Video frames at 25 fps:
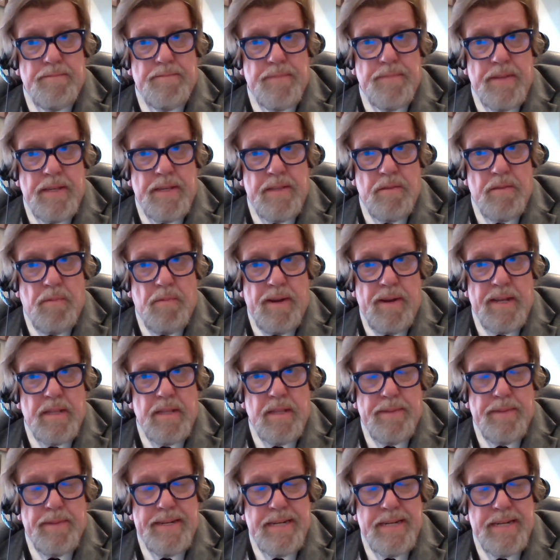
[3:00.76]
in the wake of
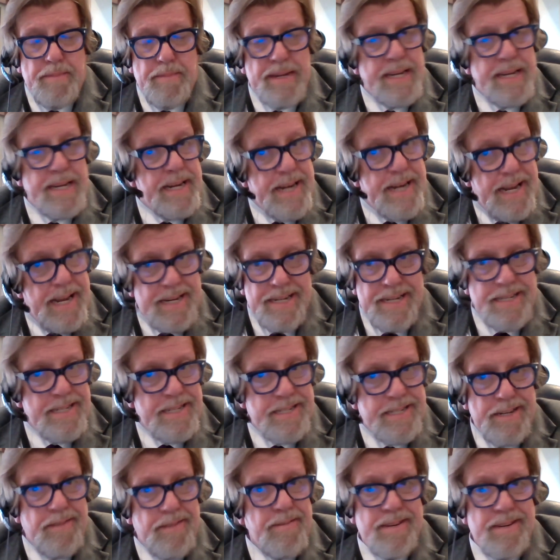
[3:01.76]
the pandemic, and not
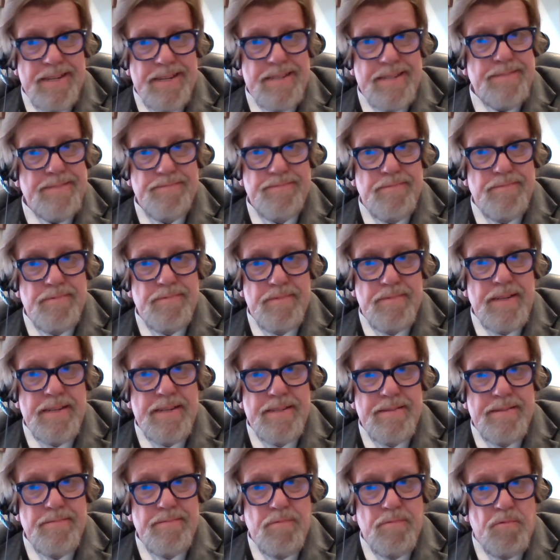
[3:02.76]
necessarily
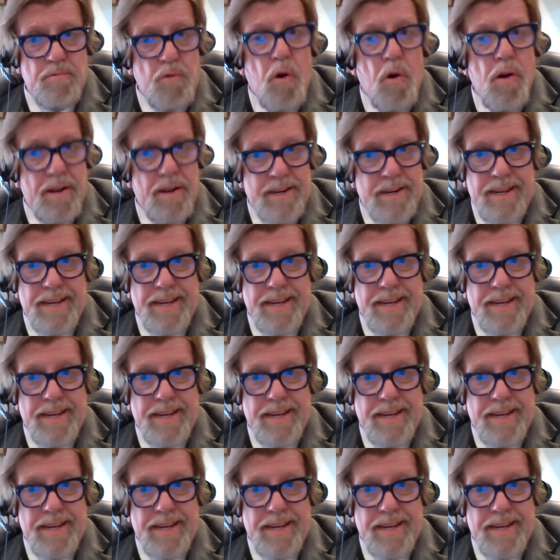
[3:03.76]
wrongly.